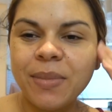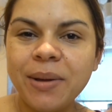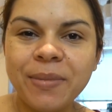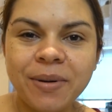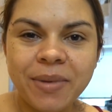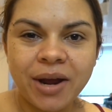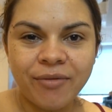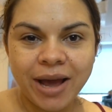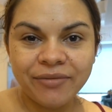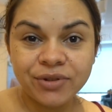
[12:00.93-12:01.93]
My mom
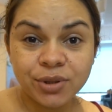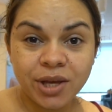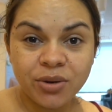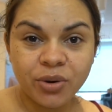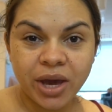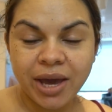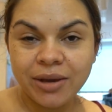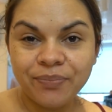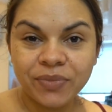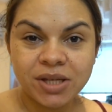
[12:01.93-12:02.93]
arrived to the U
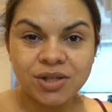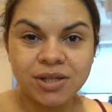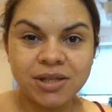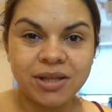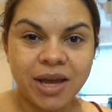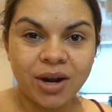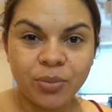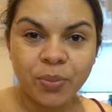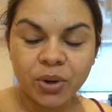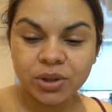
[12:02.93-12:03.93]
K. She's in the
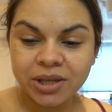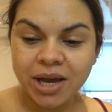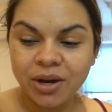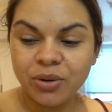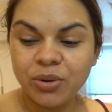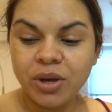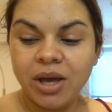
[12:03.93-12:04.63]
airport now.